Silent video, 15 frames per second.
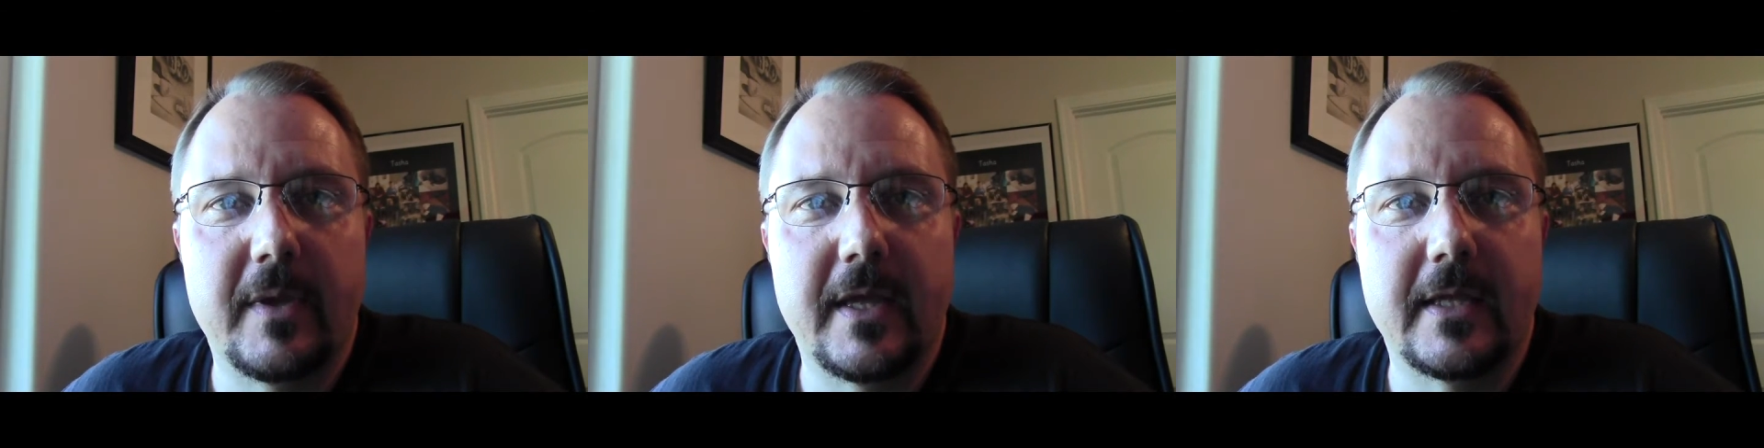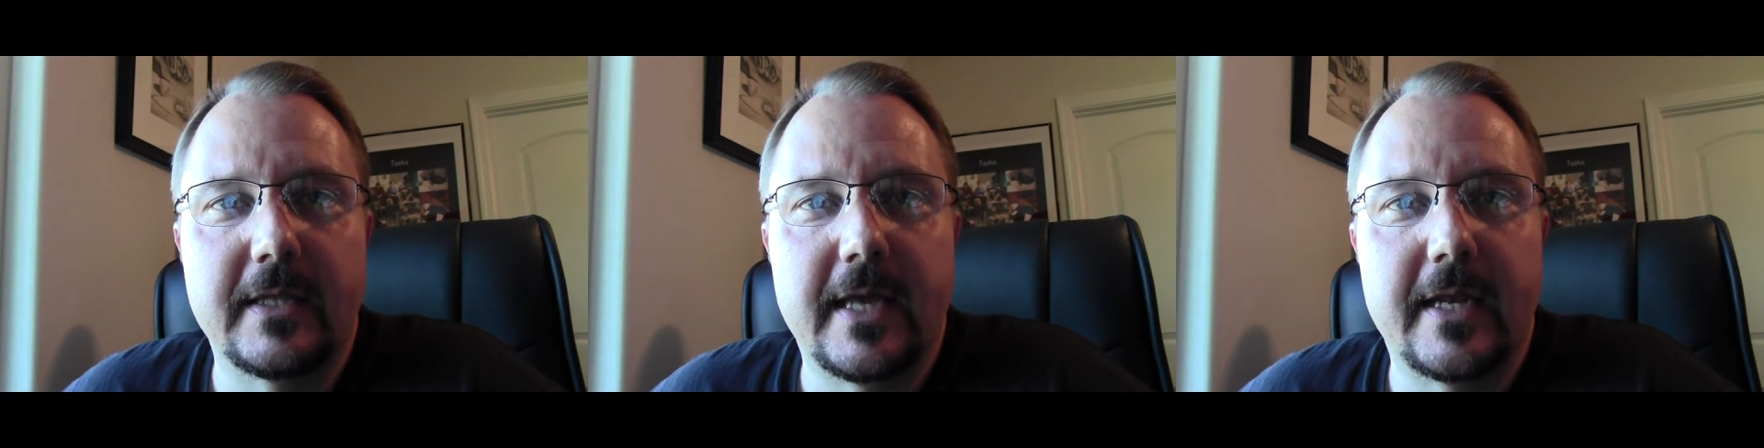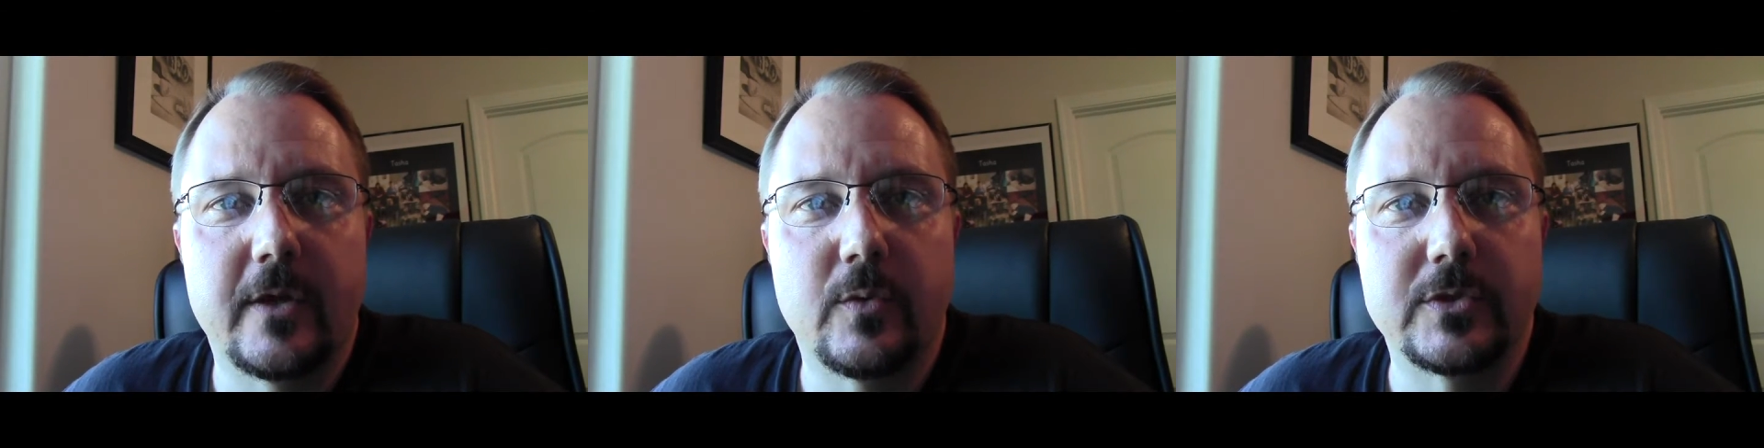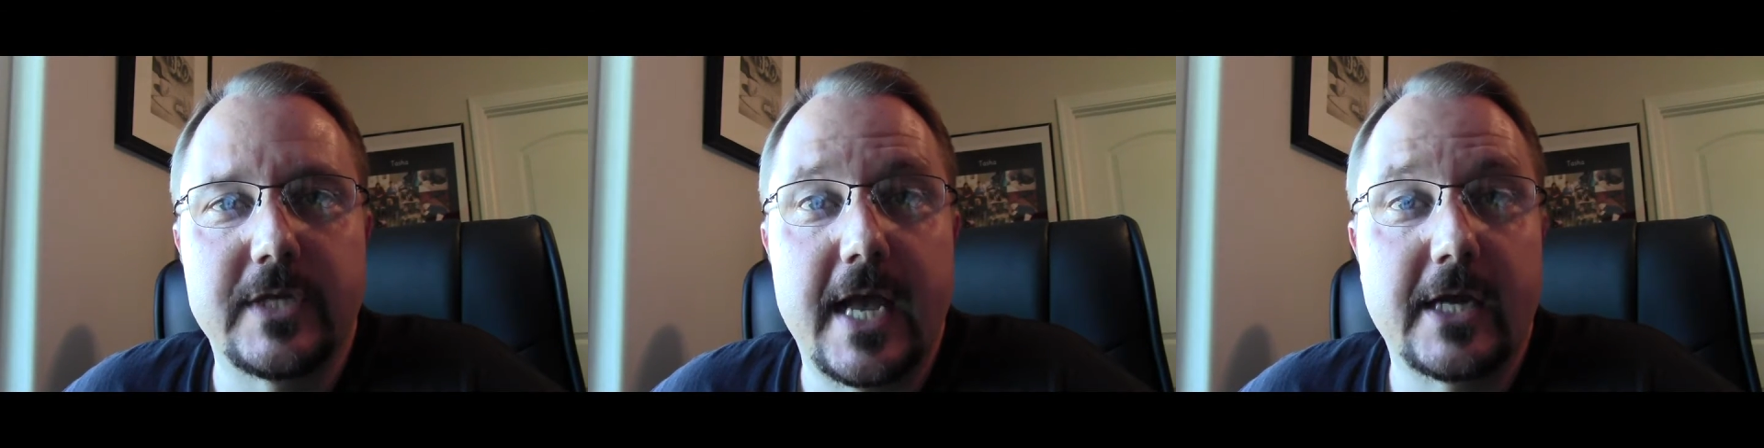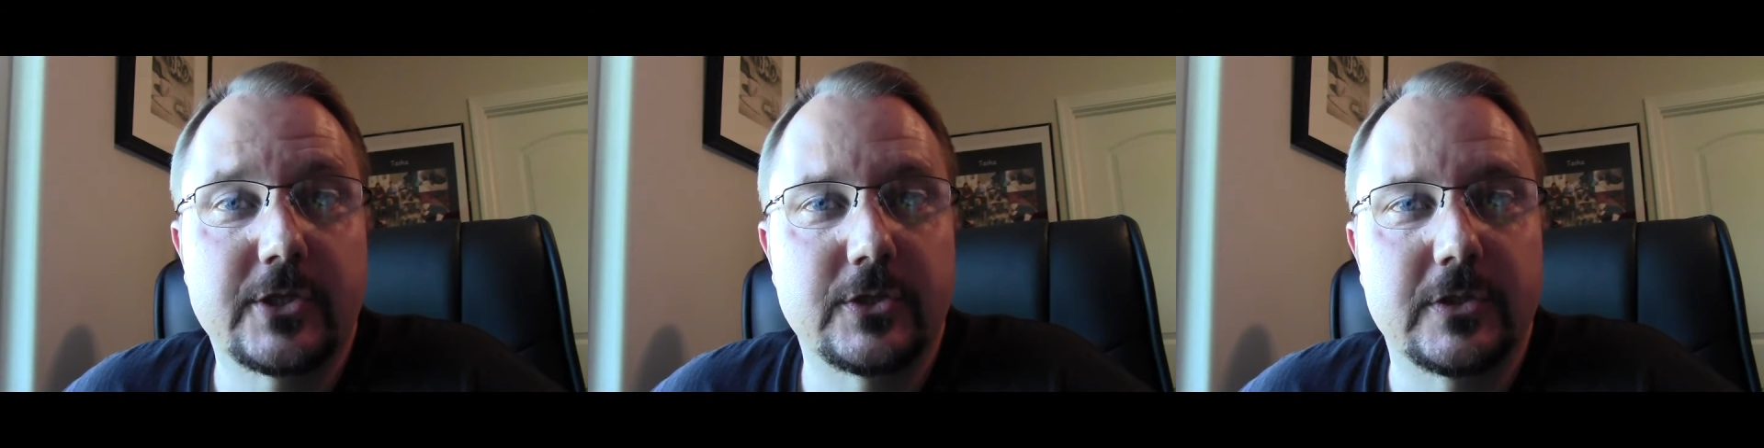being that it
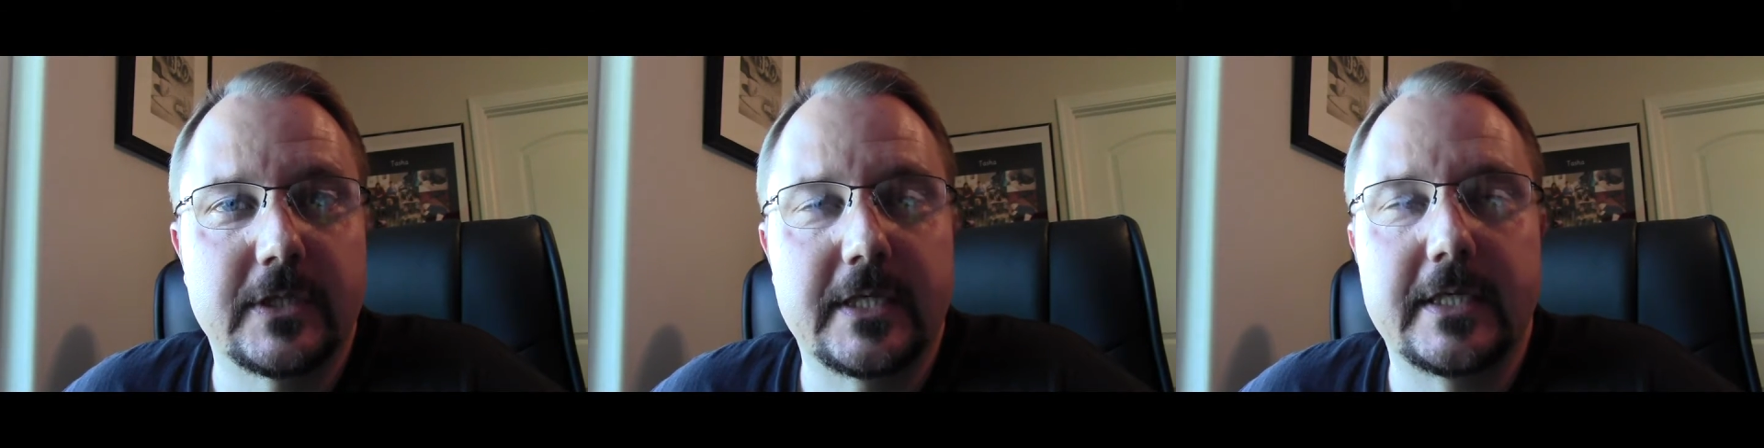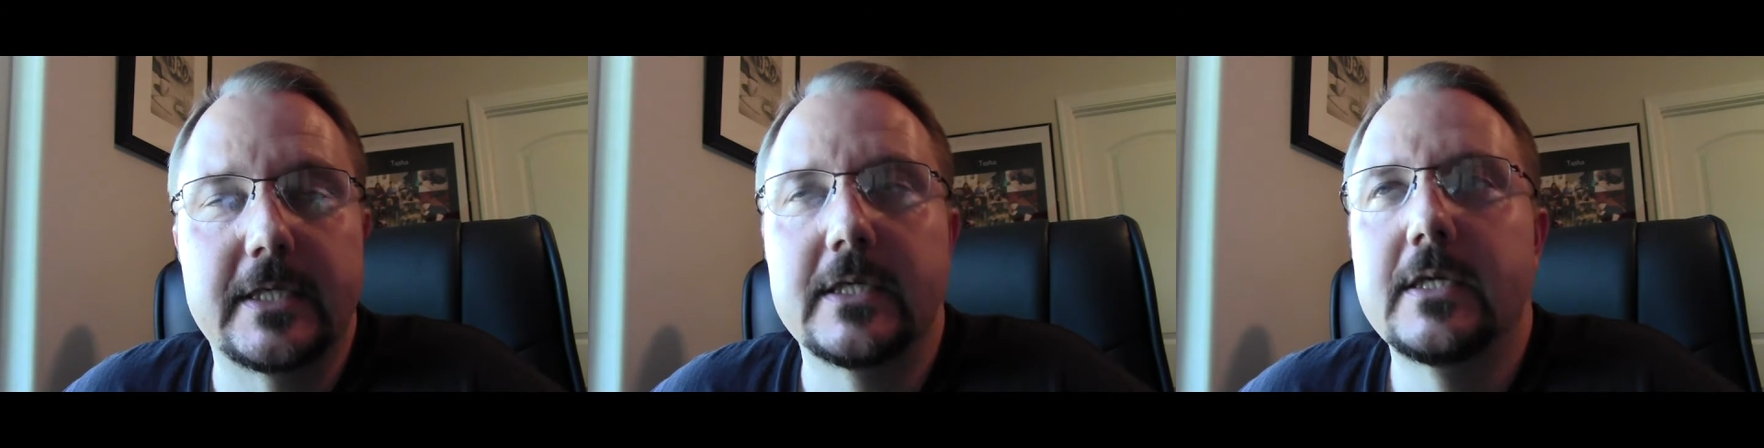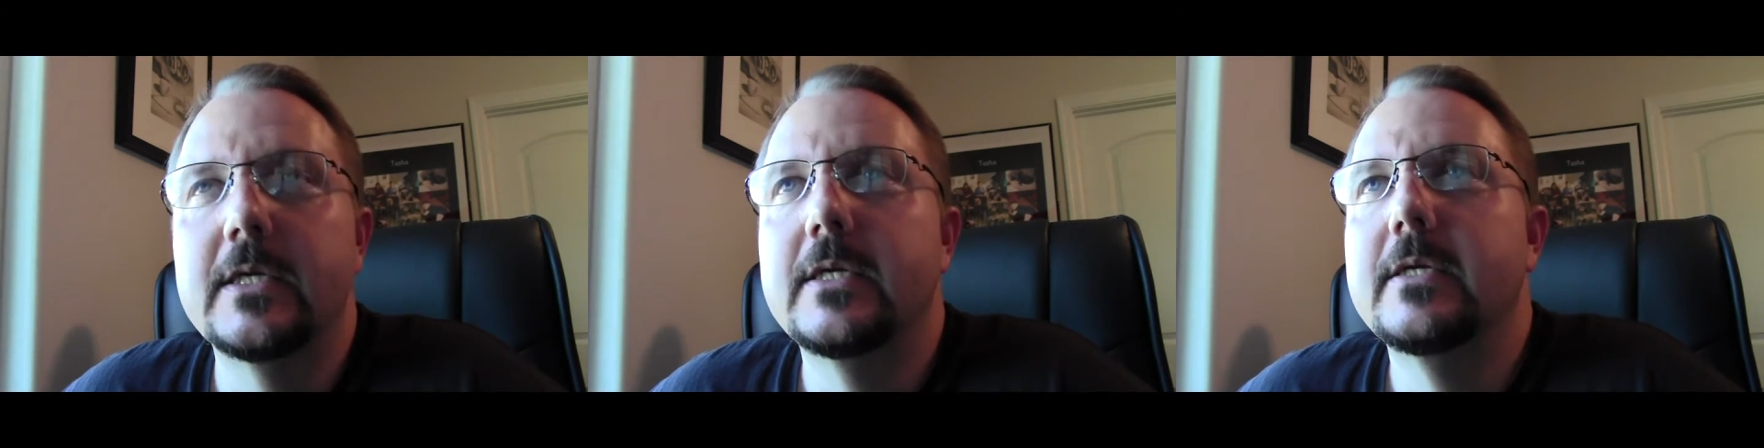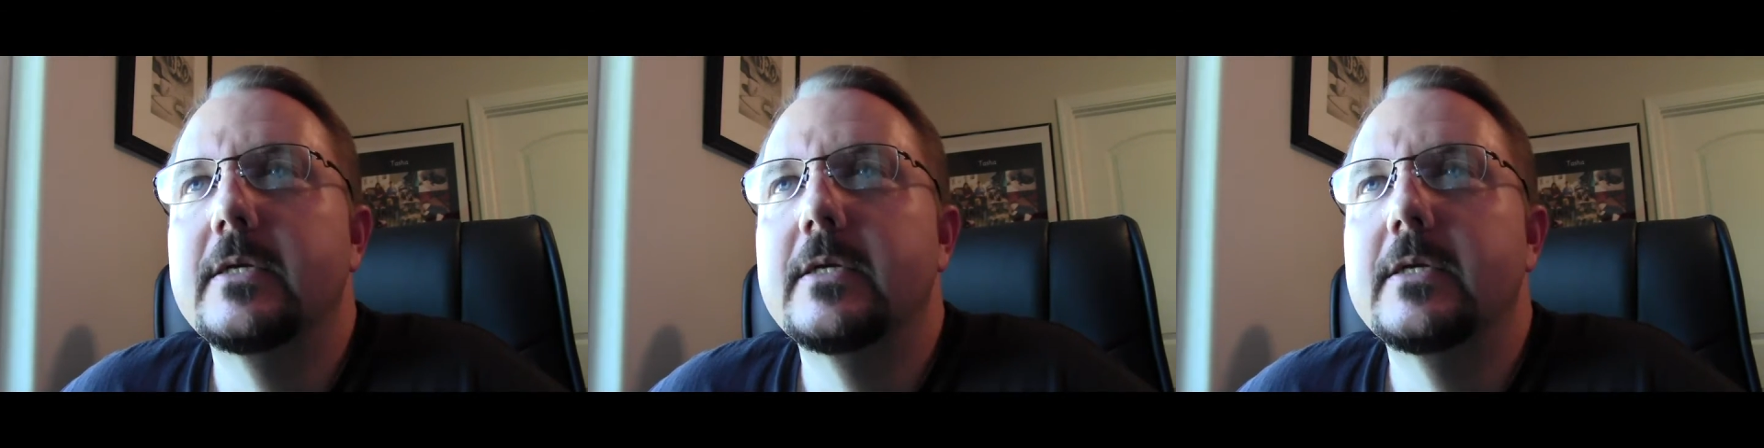was actually